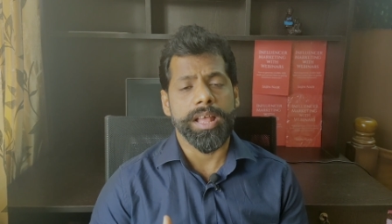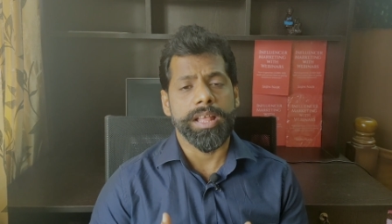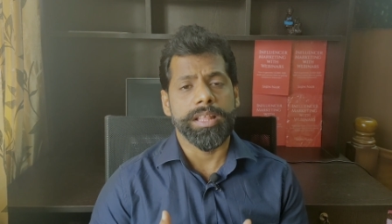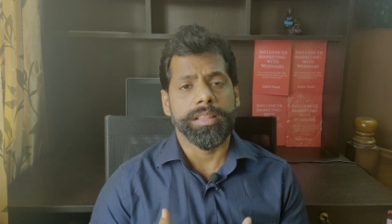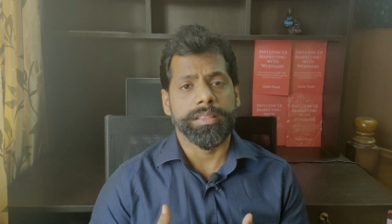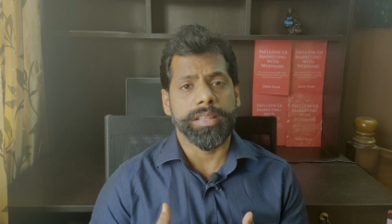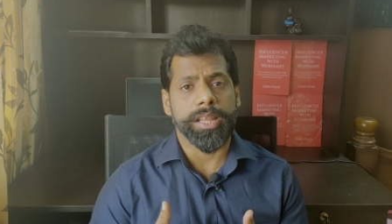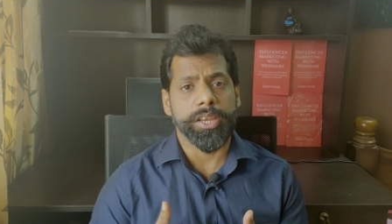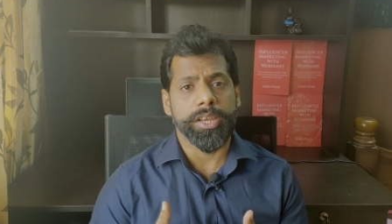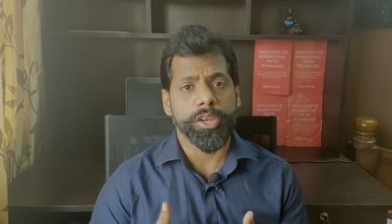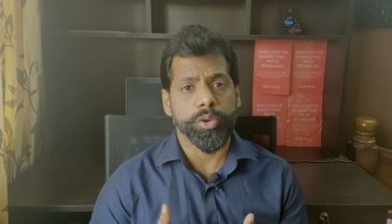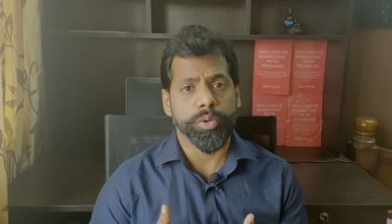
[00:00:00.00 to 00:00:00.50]

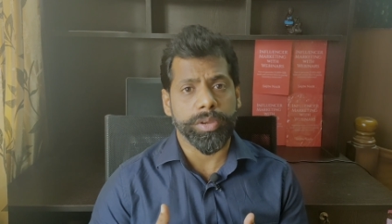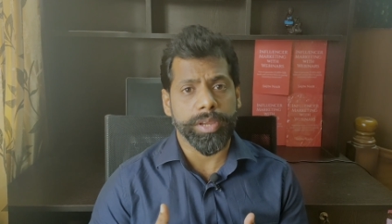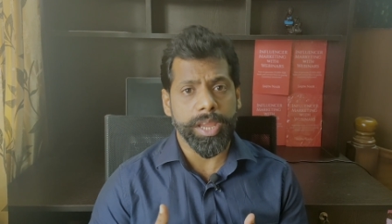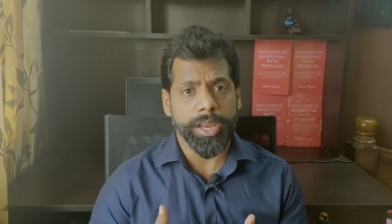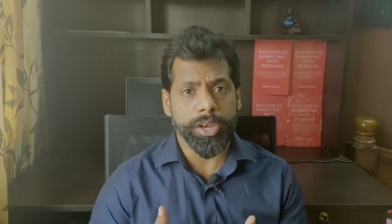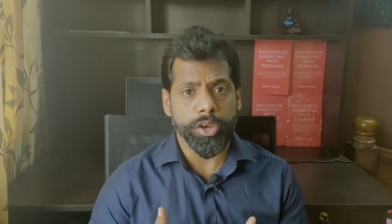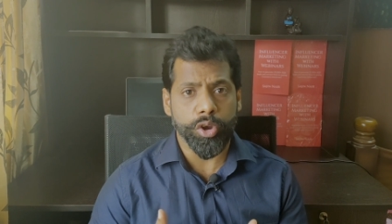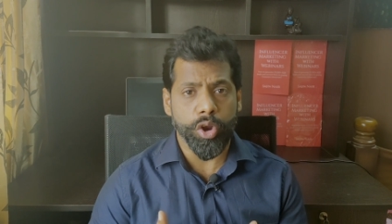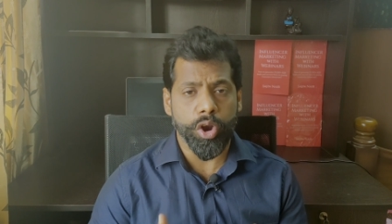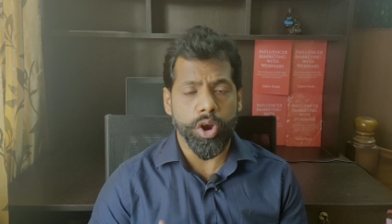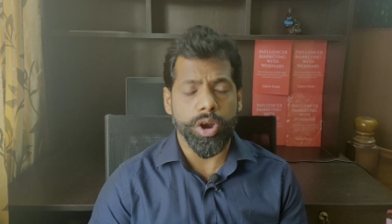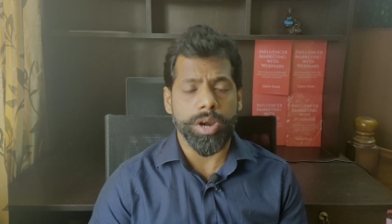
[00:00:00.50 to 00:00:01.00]
then you
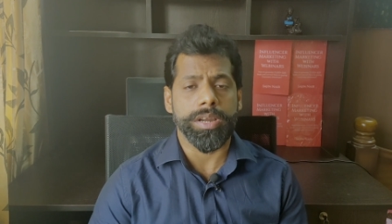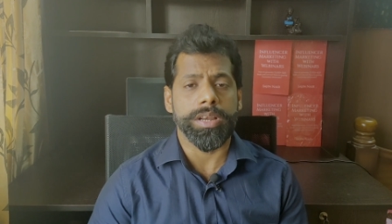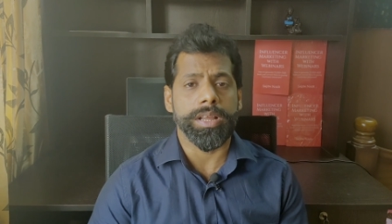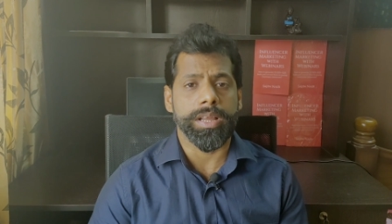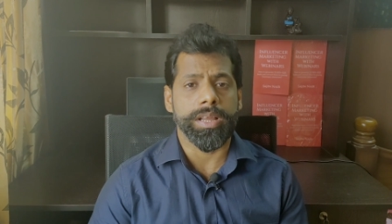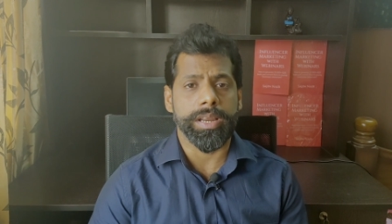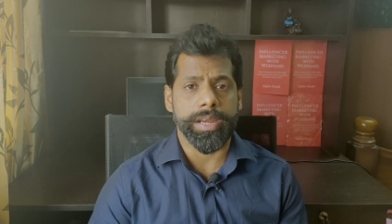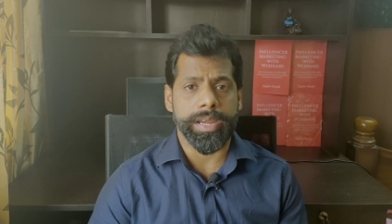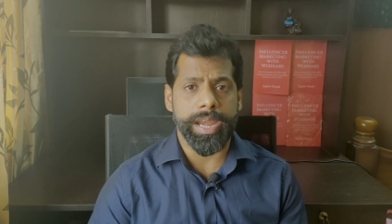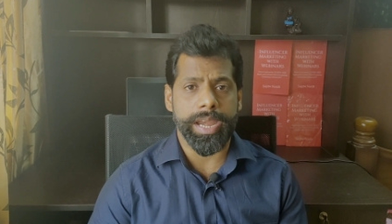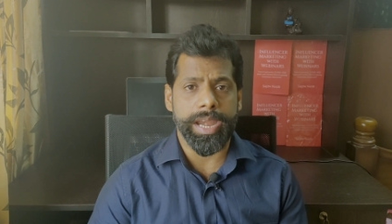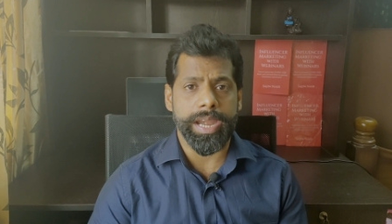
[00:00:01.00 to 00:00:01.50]
cannot
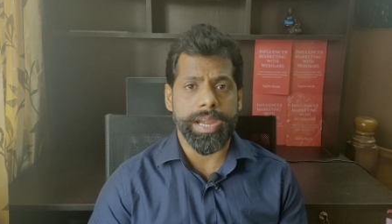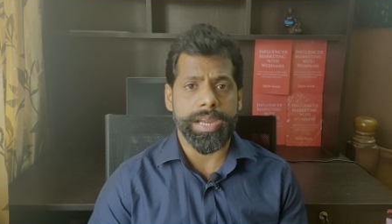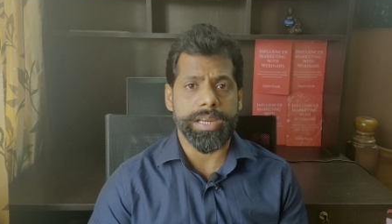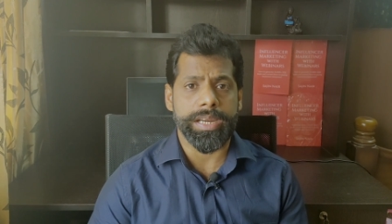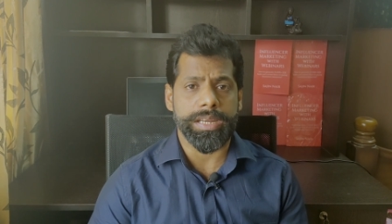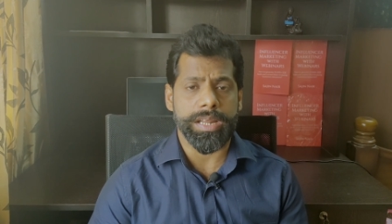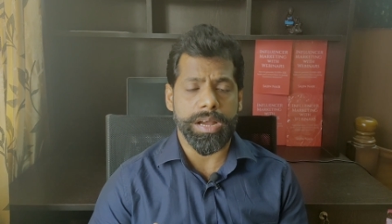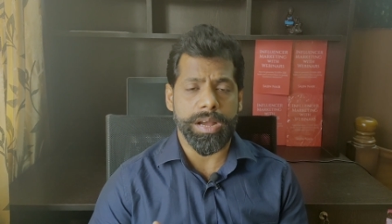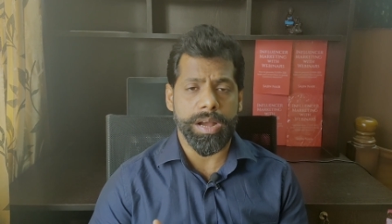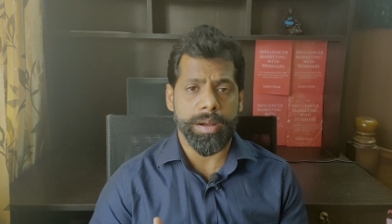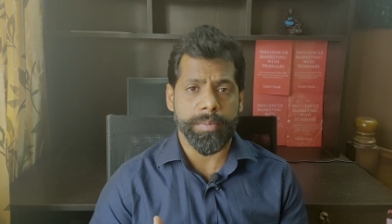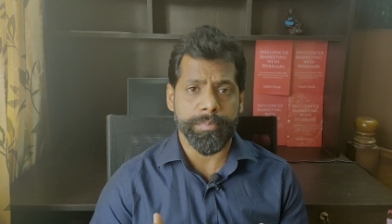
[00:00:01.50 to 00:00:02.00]
create
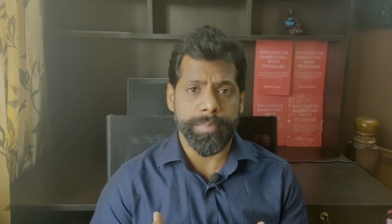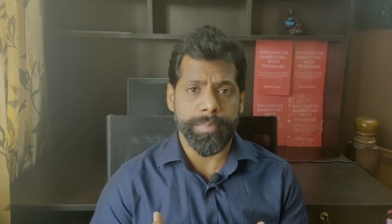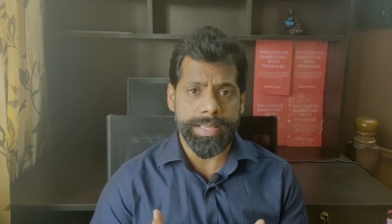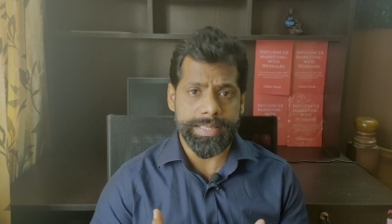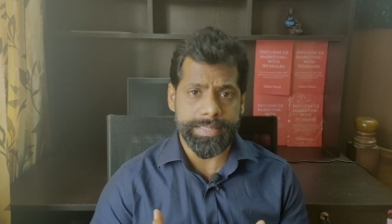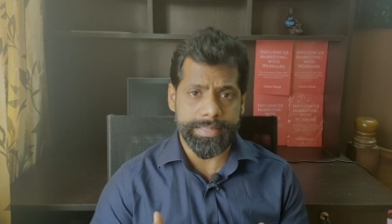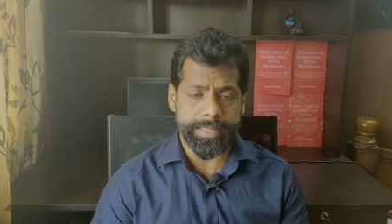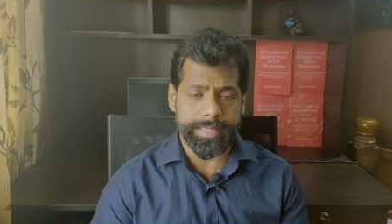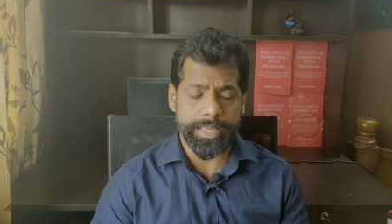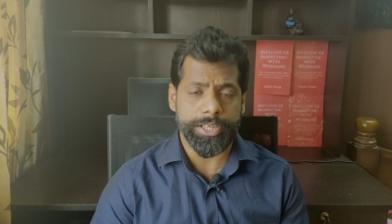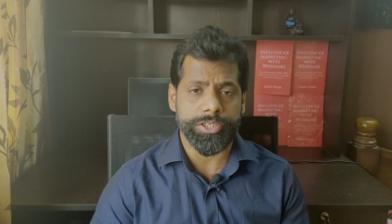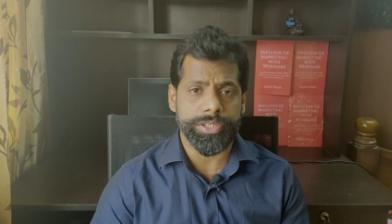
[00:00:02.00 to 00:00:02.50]
a
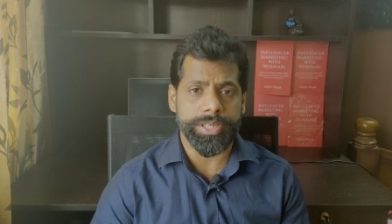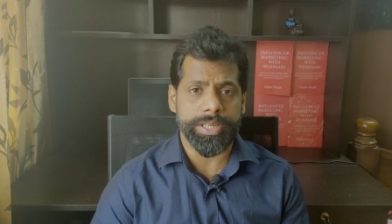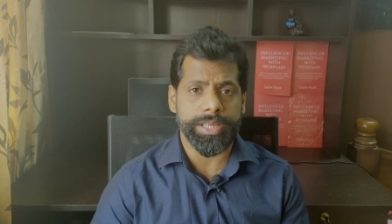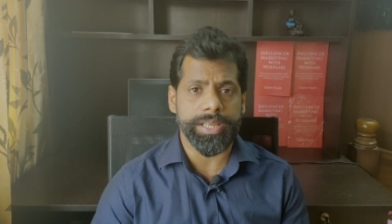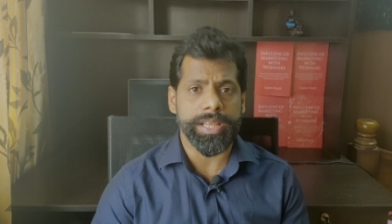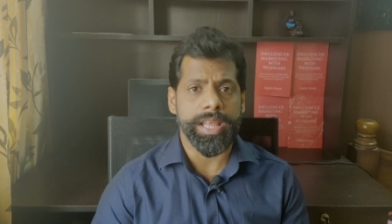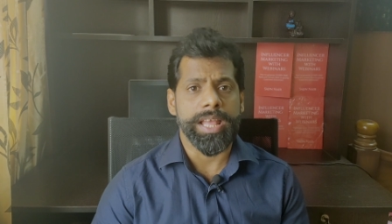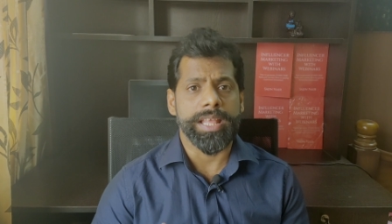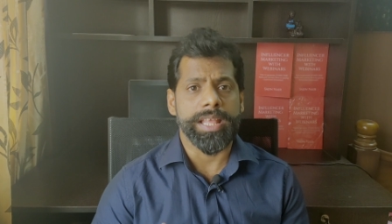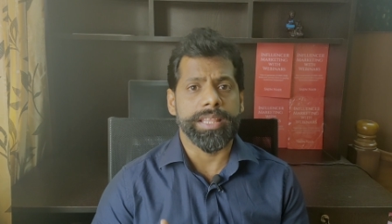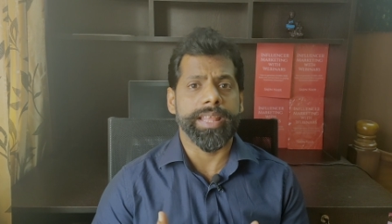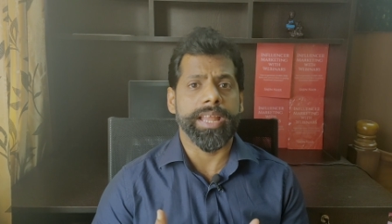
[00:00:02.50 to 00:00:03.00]
messaging
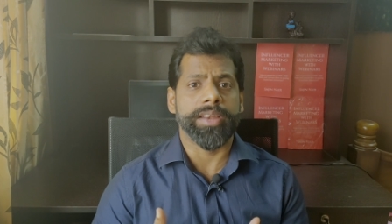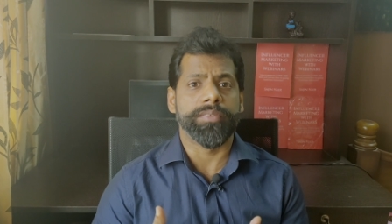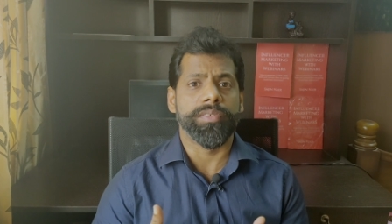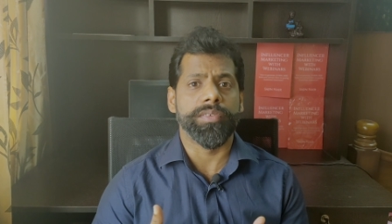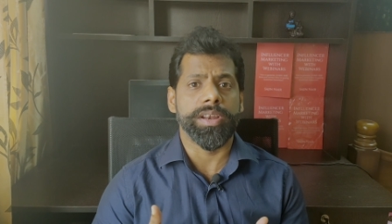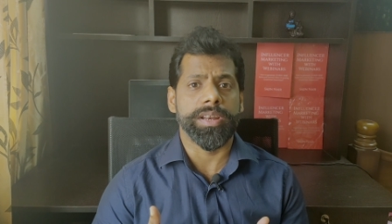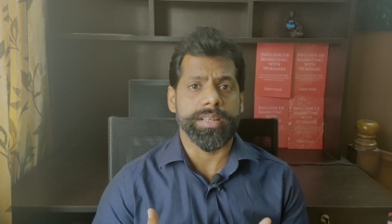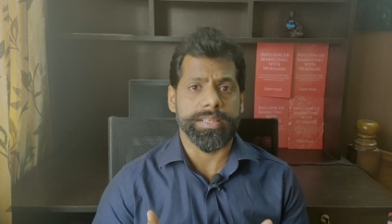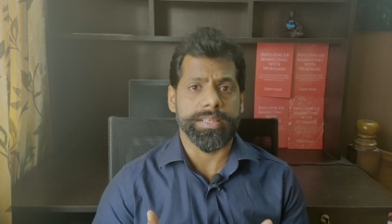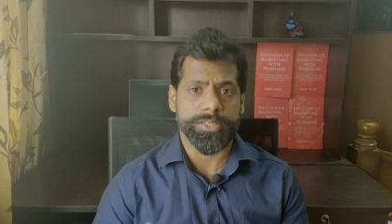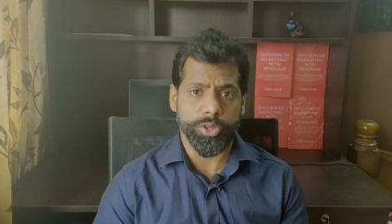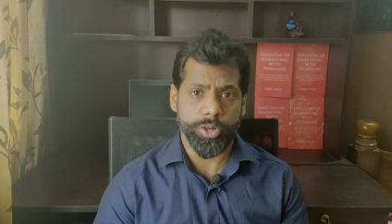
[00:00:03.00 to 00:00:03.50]
that will
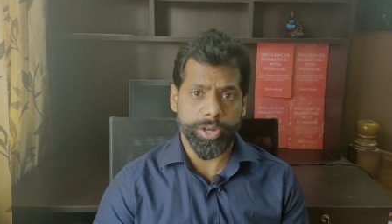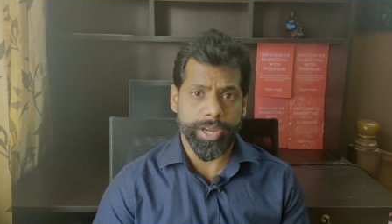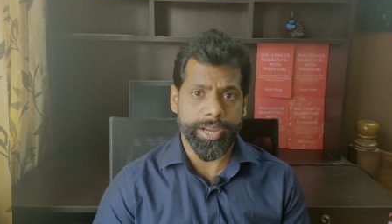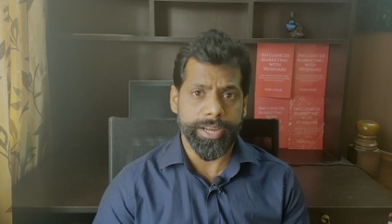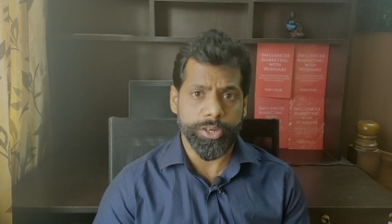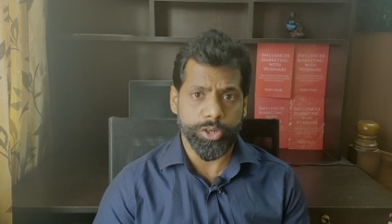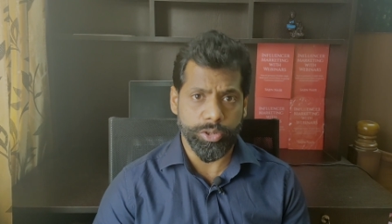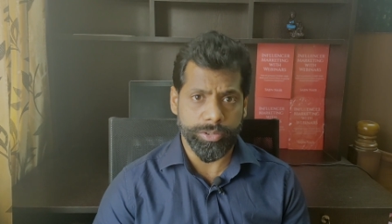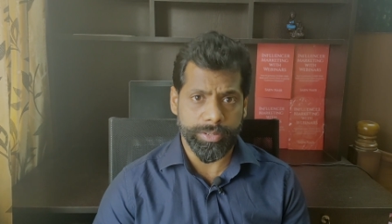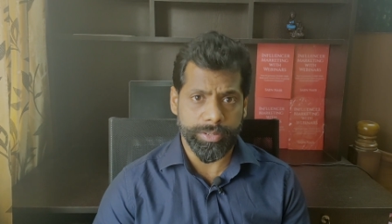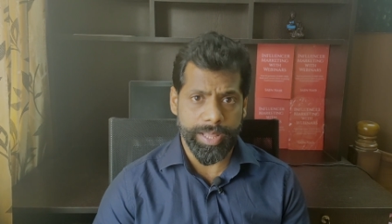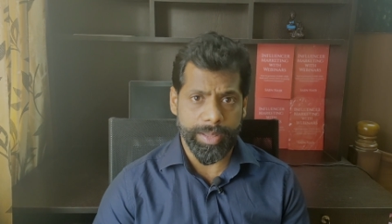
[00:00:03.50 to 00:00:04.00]
resonate
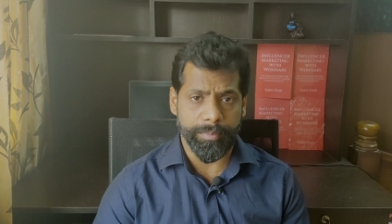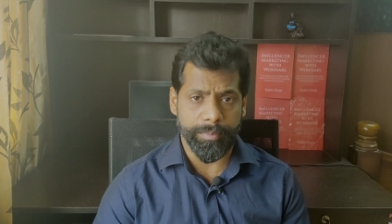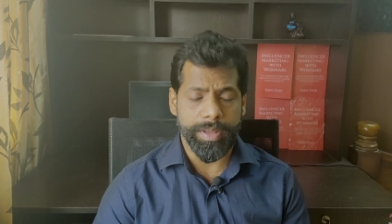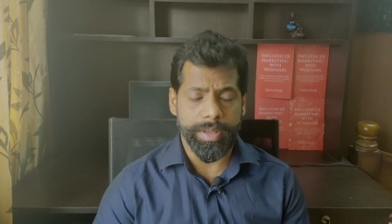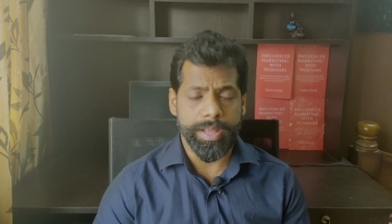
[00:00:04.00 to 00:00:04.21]
to them.